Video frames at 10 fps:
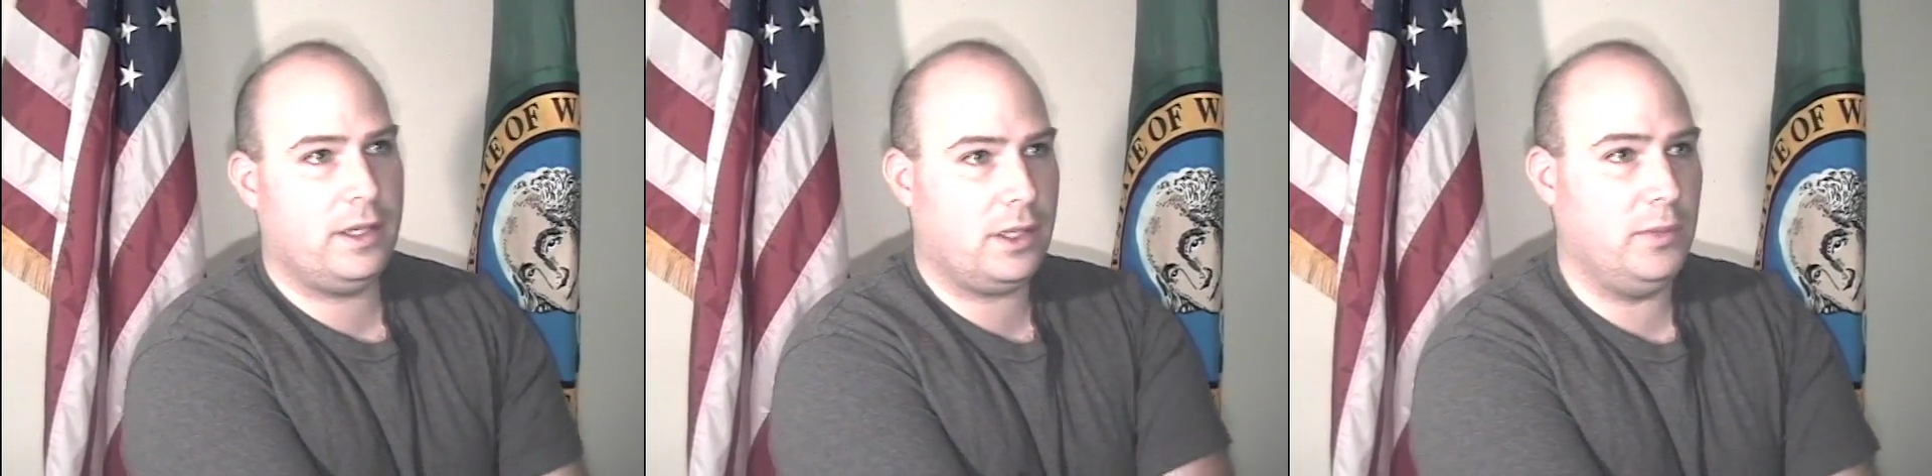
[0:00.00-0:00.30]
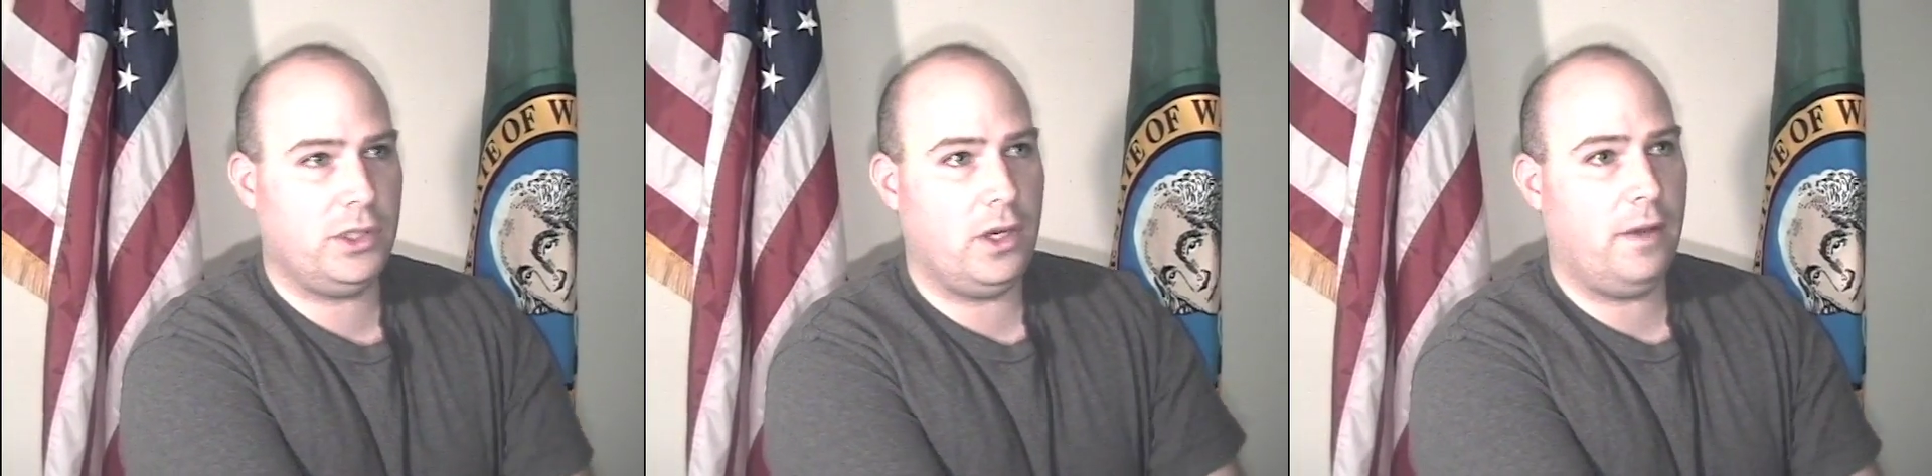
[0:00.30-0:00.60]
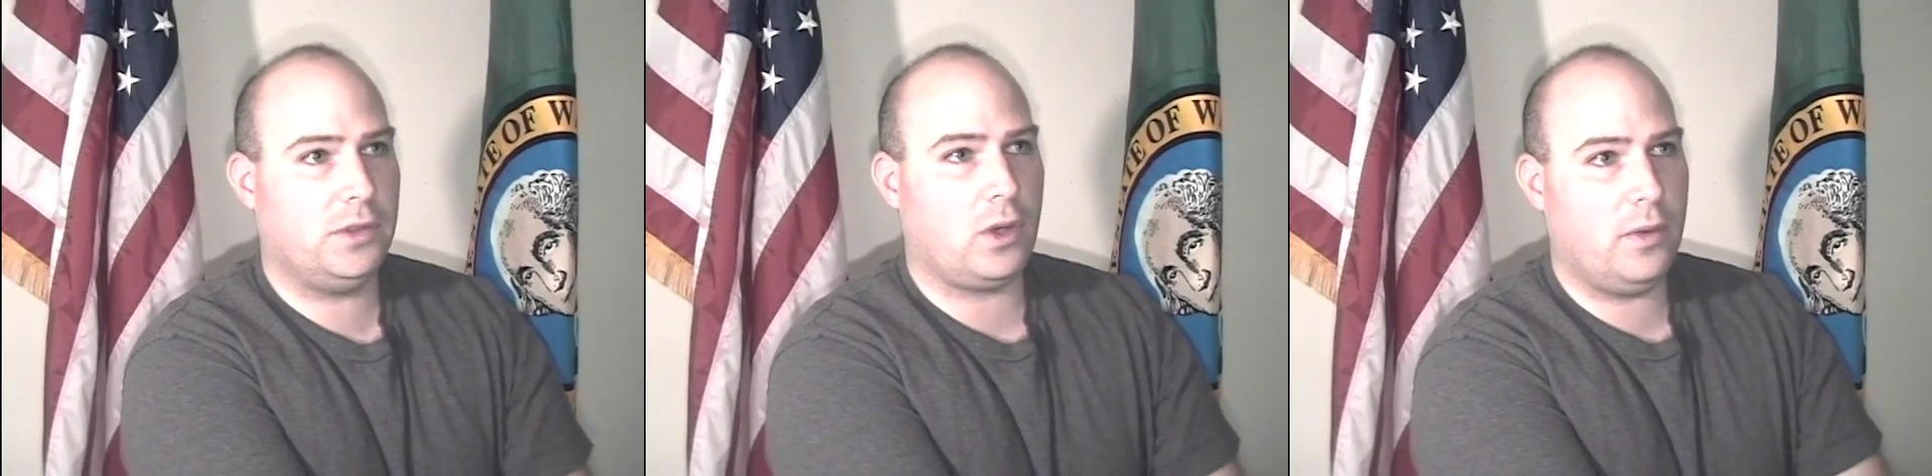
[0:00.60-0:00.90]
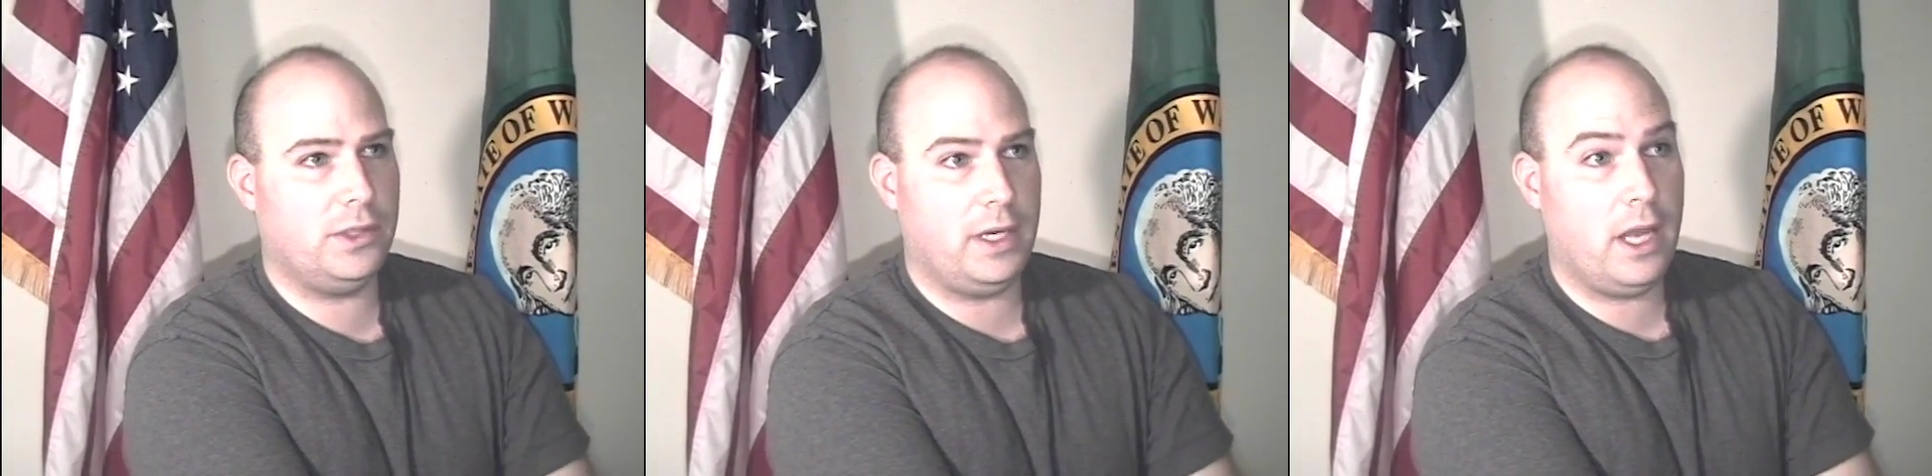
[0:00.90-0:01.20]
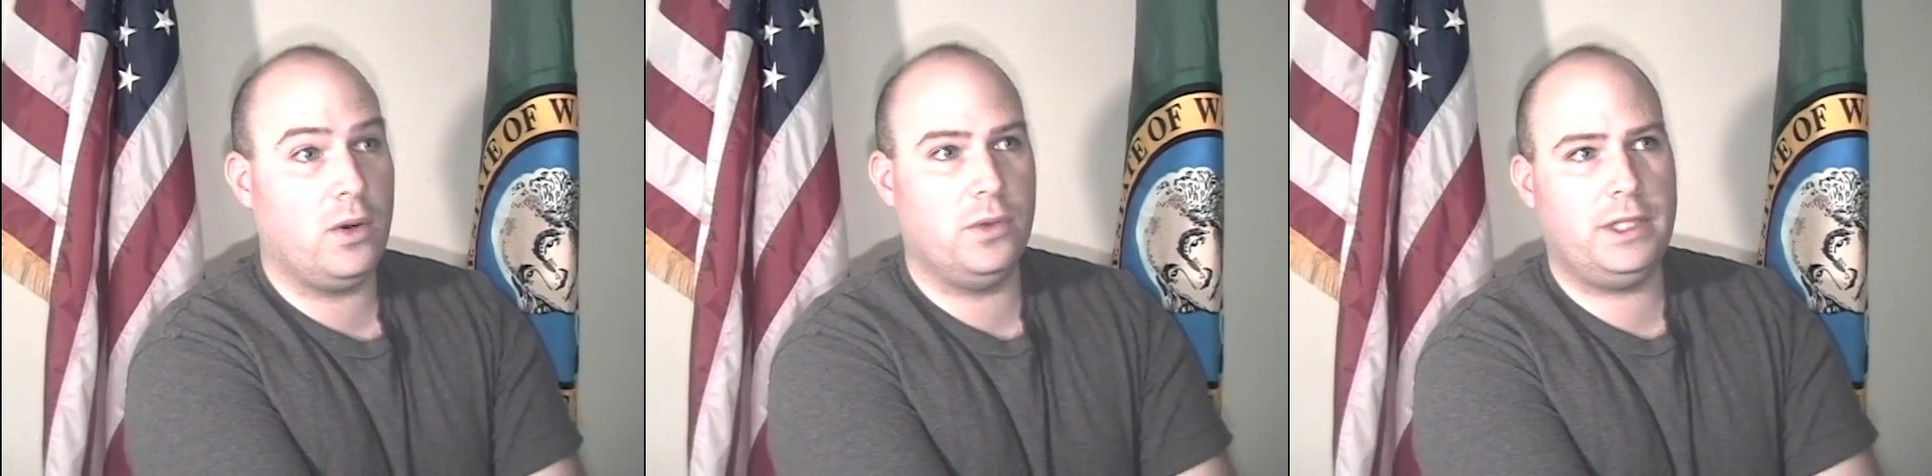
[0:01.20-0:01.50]
As a commissioned officer, I was an
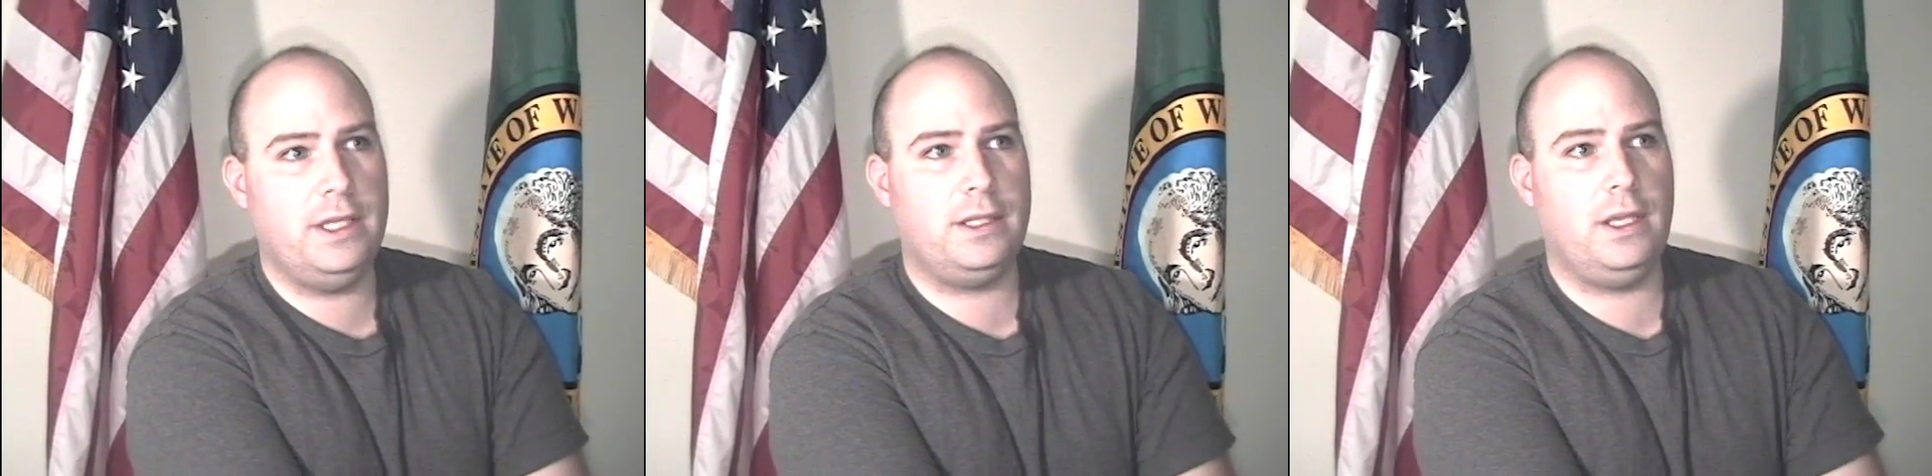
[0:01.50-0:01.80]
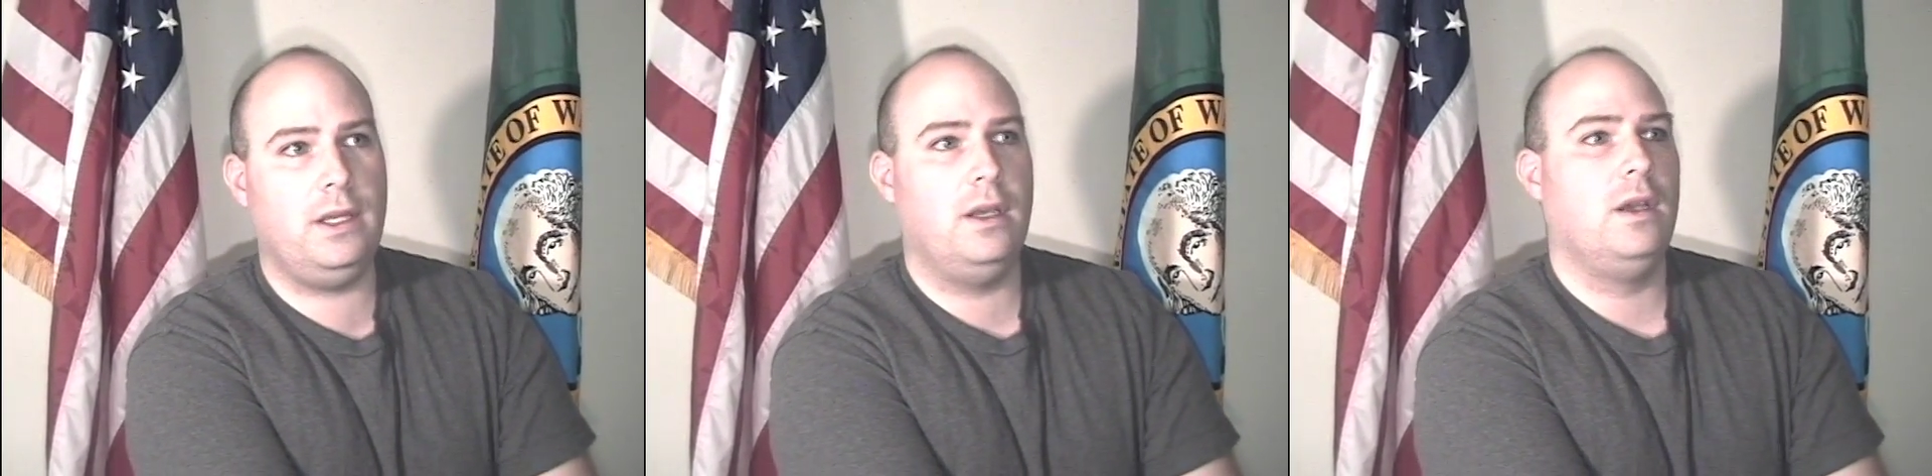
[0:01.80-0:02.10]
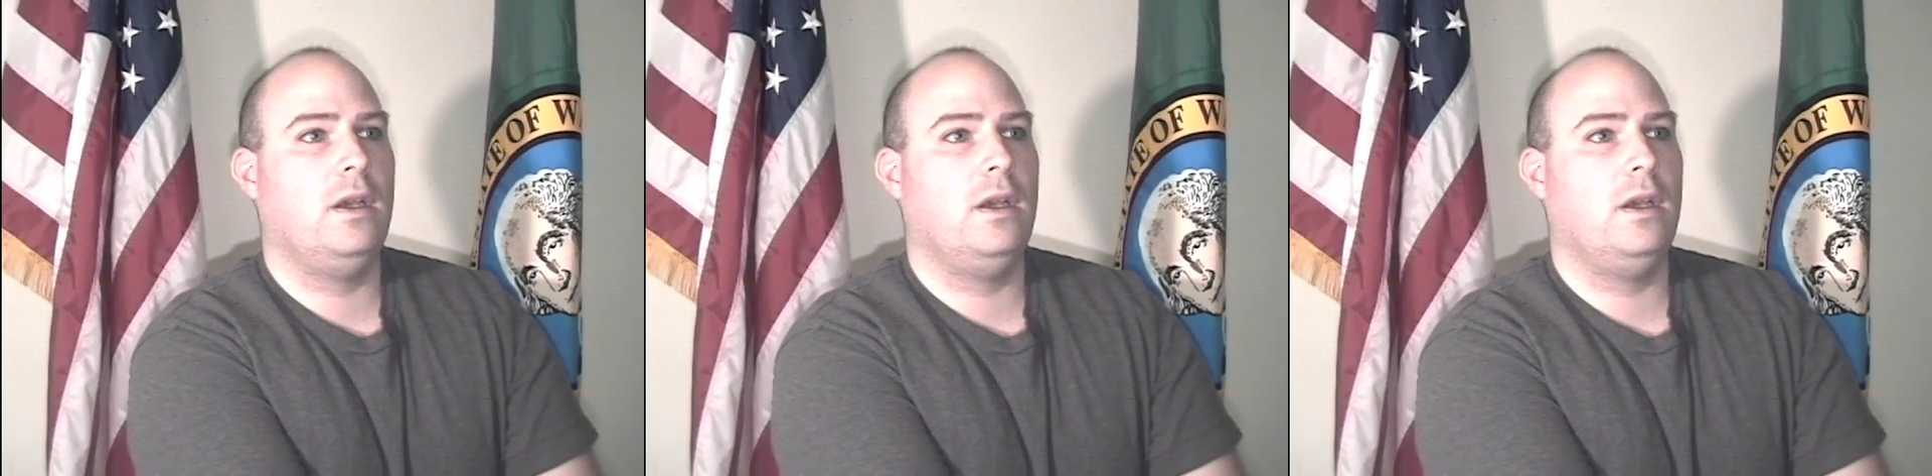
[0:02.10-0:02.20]
NROTC